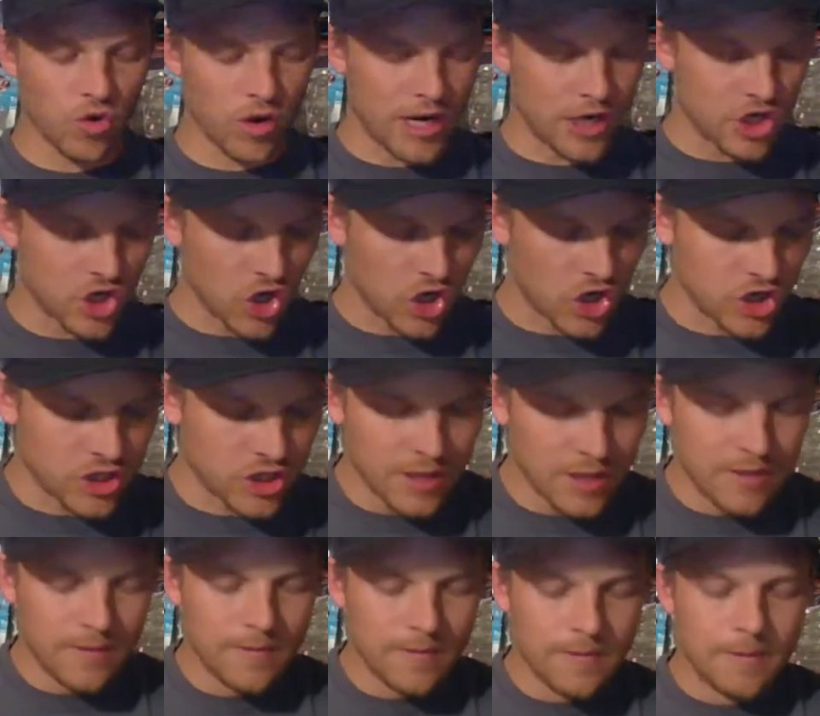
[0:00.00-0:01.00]
creatures,
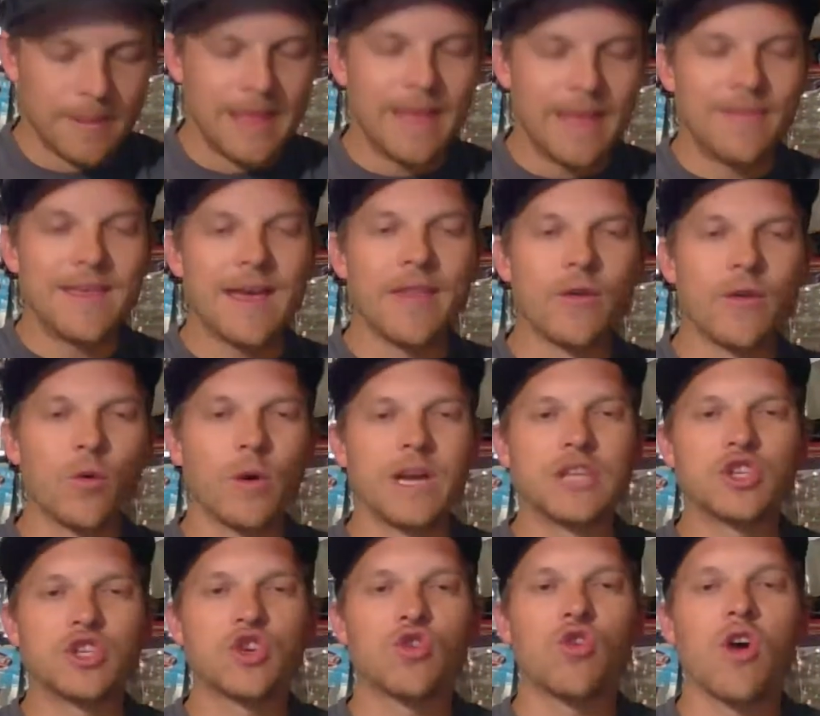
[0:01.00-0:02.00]
and the other one
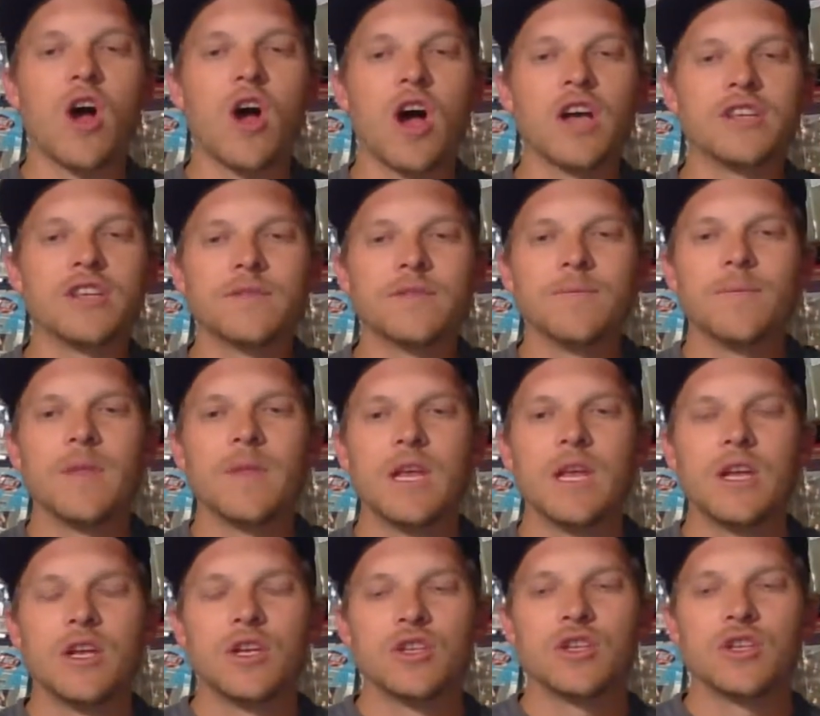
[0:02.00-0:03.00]
is craws.
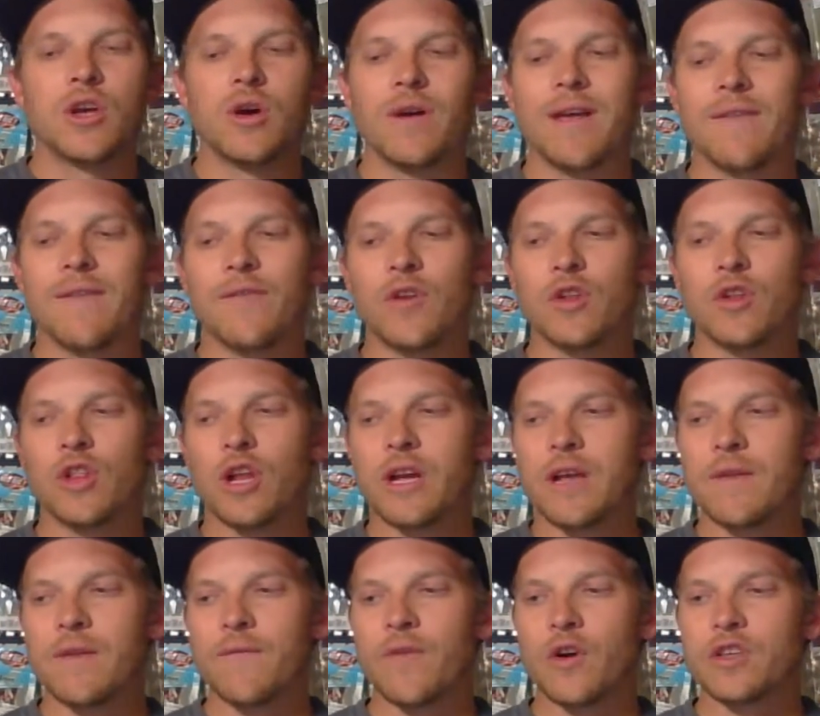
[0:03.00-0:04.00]
So if you're
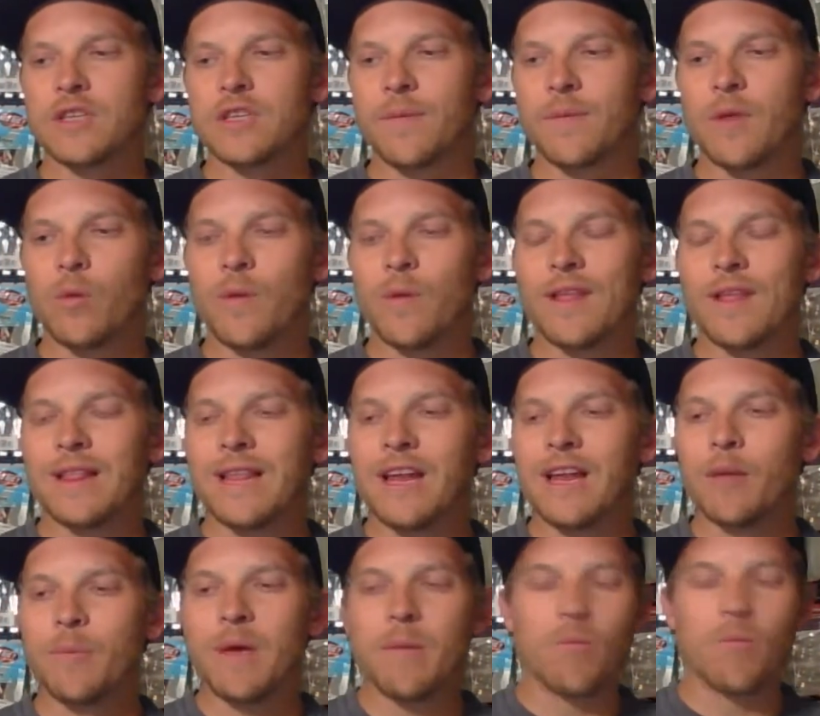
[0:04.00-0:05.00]
looking for something with a
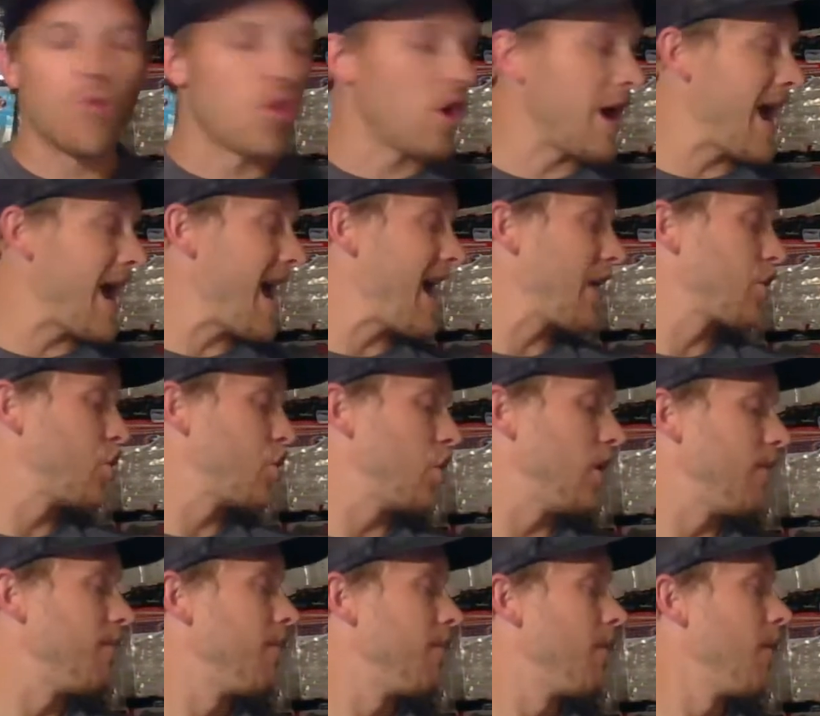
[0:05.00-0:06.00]
little bit more
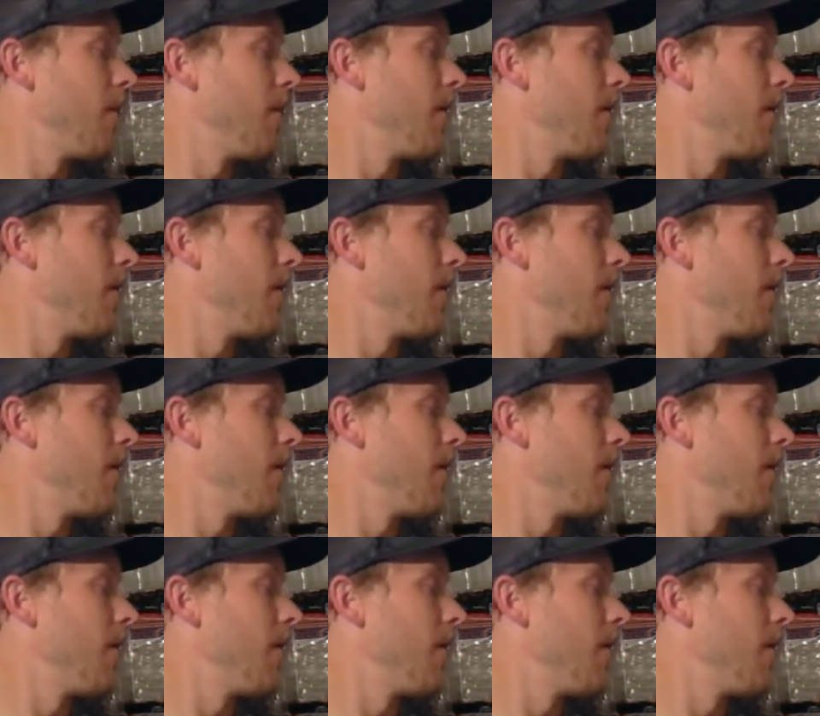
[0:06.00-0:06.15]
action,